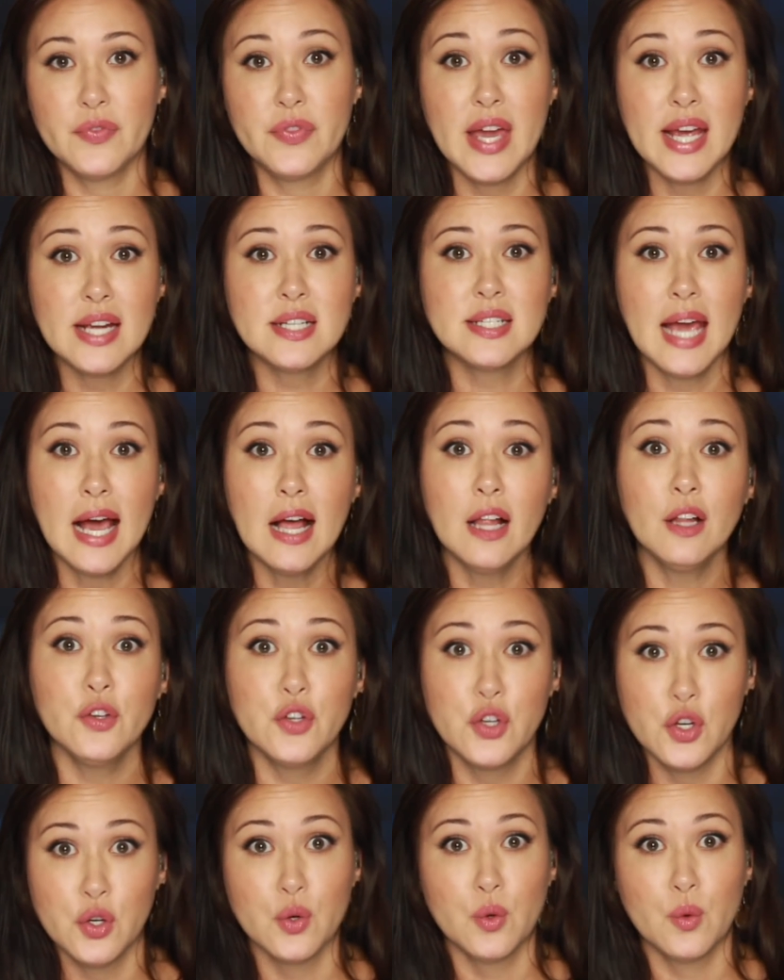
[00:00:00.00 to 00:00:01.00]
they tell
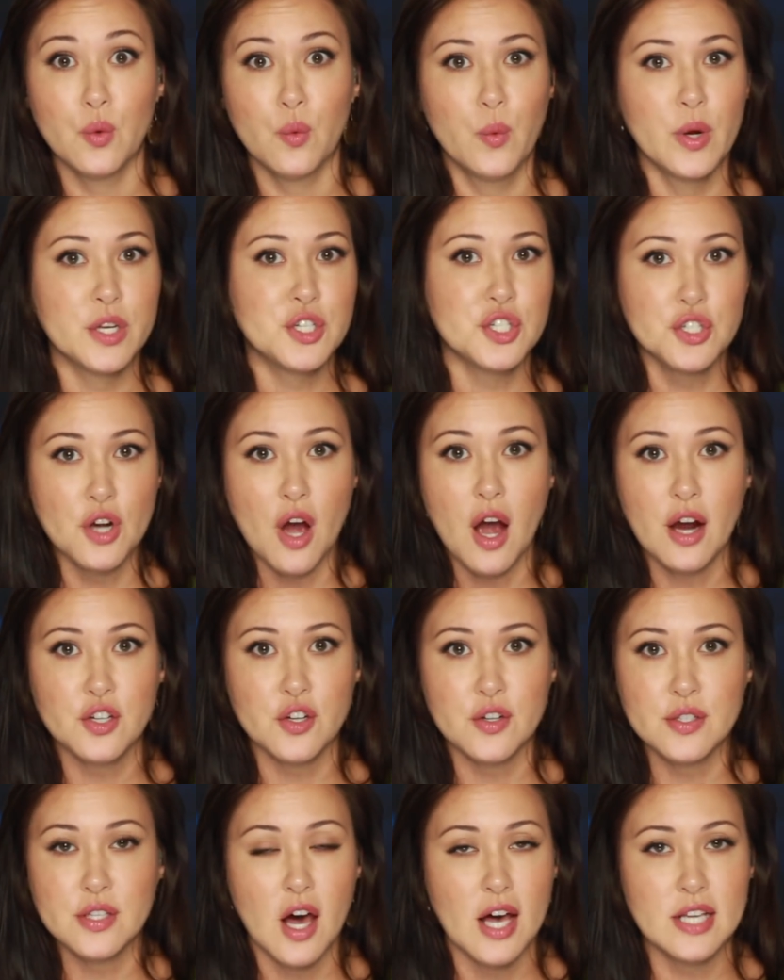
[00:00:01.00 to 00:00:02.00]
you which
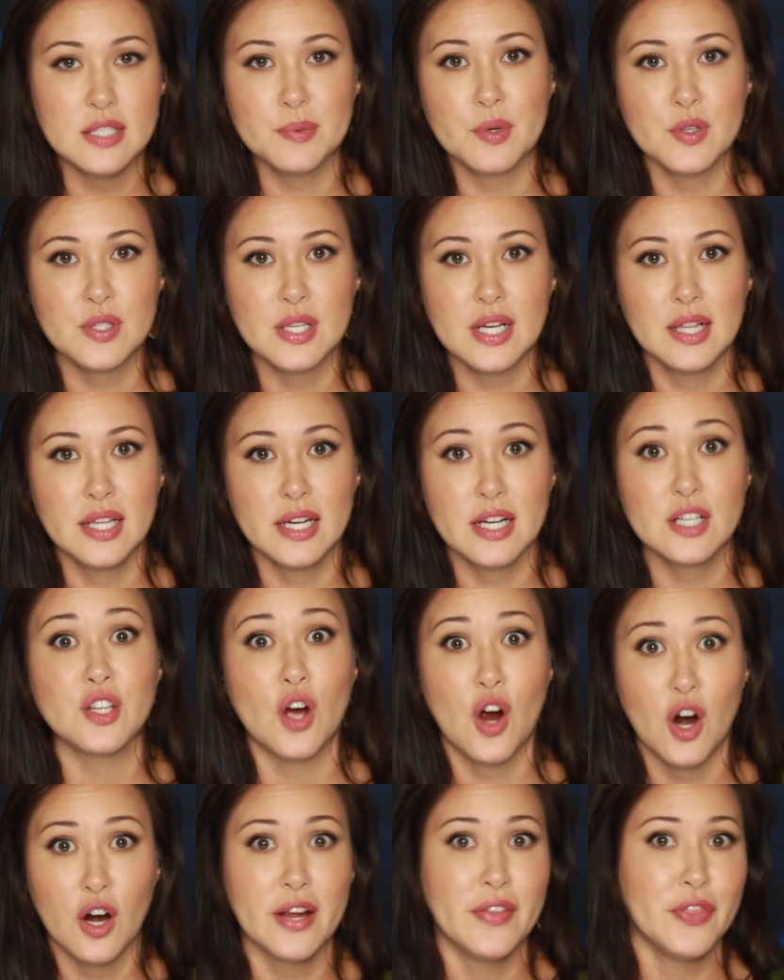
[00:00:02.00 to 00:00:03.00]
doctors, hospitals, and
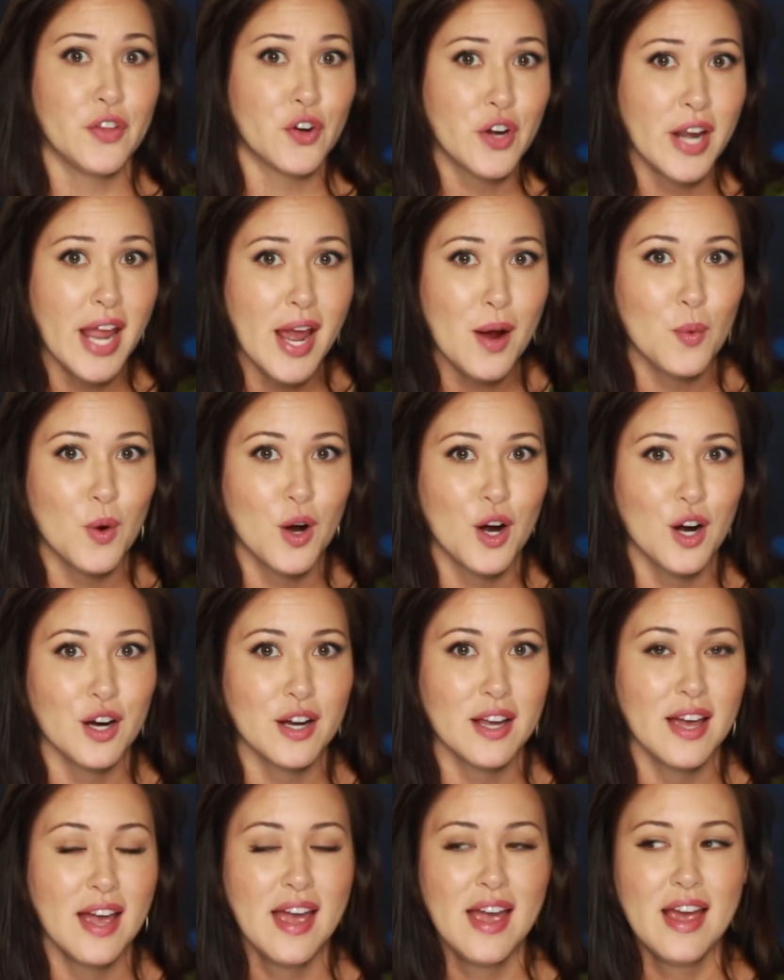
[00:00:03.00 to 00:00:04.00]
clinics are in their
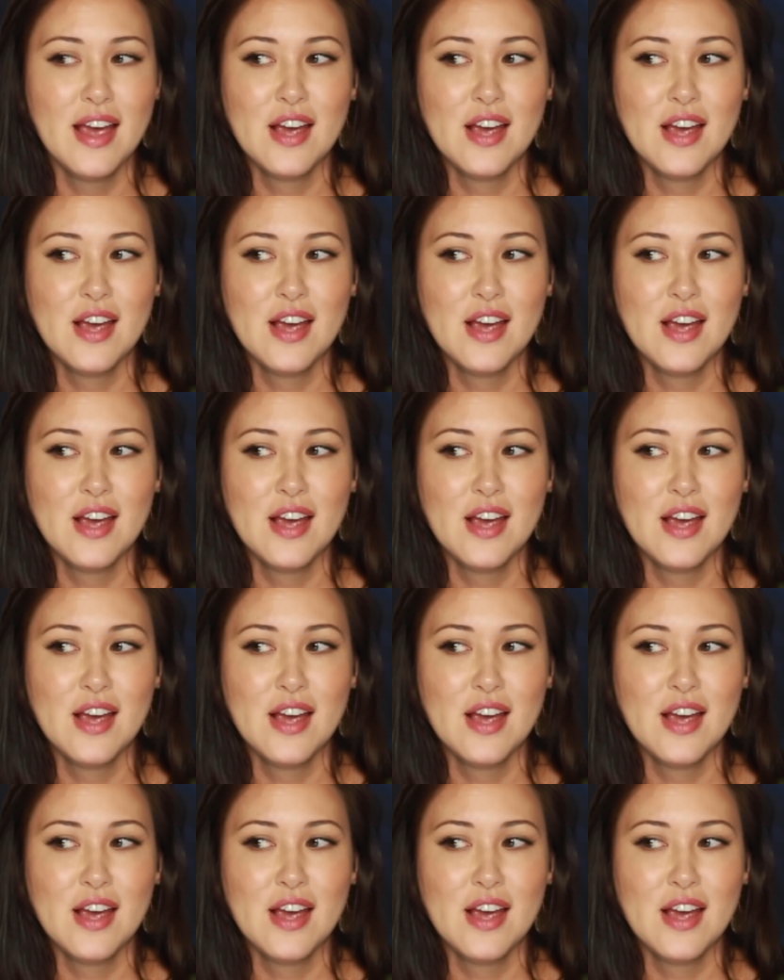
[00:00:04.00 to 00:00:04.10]
network.